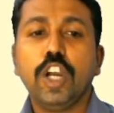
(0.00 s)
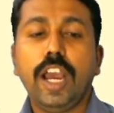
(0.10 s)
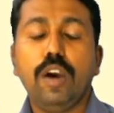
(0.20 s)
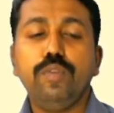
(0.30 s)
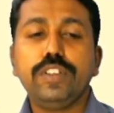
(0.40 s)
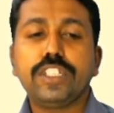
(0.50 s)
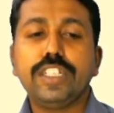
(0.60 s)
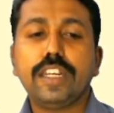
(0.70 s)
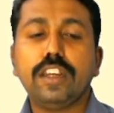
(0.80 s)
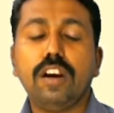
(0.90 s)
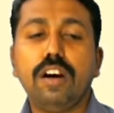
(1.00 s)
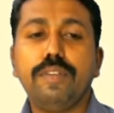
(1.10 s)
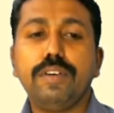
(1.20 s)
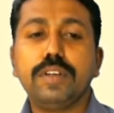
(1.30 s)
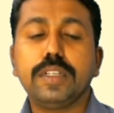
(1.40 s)
a visionary
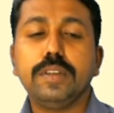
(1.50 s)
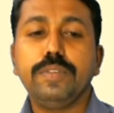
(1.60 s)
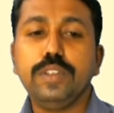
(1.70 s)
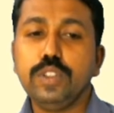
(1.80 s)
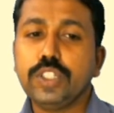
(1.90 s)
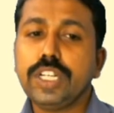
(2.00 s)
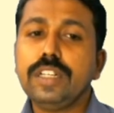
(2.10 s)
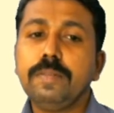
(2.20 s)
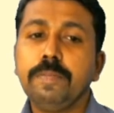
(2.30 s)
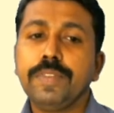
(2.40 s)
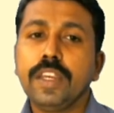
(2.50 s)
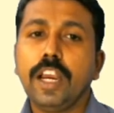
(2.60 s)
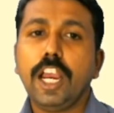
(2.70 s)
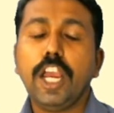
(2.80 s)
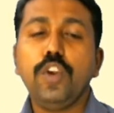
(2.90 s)
about future,
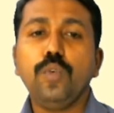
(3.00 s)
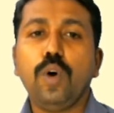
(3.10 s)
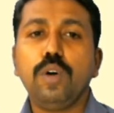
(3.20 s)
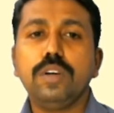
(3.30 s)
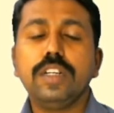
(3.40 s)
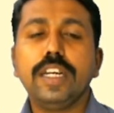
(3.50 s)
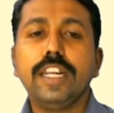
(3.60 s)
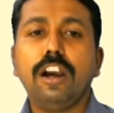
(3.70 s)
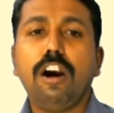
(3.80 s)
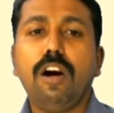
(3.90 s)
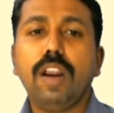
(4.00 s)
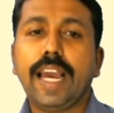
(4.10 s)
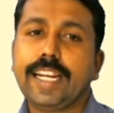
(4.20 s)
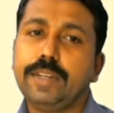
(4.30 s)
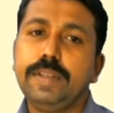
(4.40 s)
involved in all
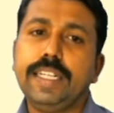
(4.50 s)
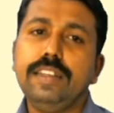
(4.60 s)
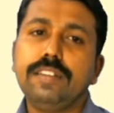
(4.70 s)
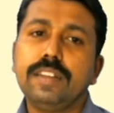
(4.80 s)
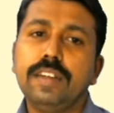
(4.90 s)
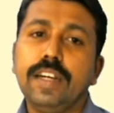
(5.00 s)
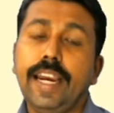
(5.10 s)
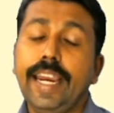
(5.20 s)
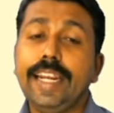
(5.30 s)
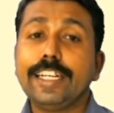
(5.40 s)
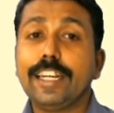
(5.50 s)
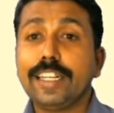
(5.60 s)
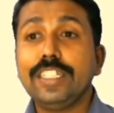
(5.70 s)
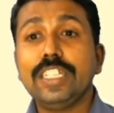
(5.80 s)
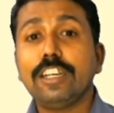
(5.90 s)
activities,
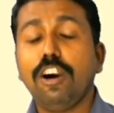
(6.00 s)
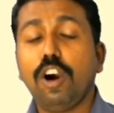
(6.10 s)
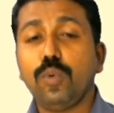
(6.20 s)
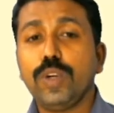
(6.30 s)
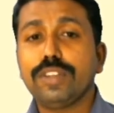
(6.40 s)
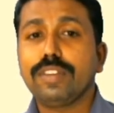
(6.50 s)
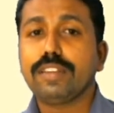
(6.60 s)
encouraging always the